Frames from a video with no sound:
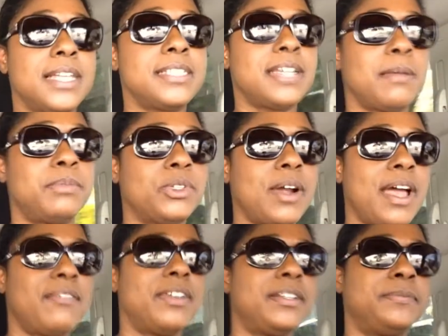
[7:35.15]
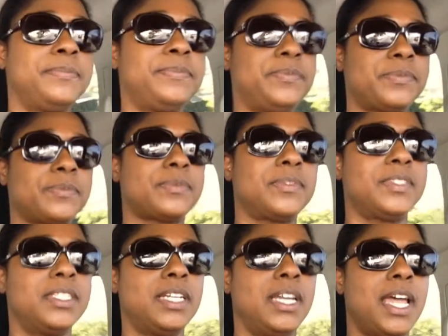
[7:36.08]
I stop driving.
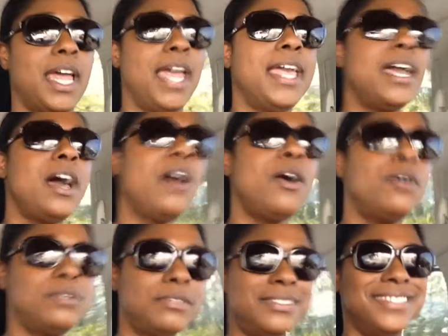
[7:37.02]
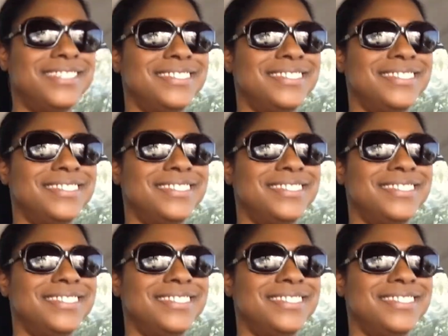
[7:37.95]
Hang on.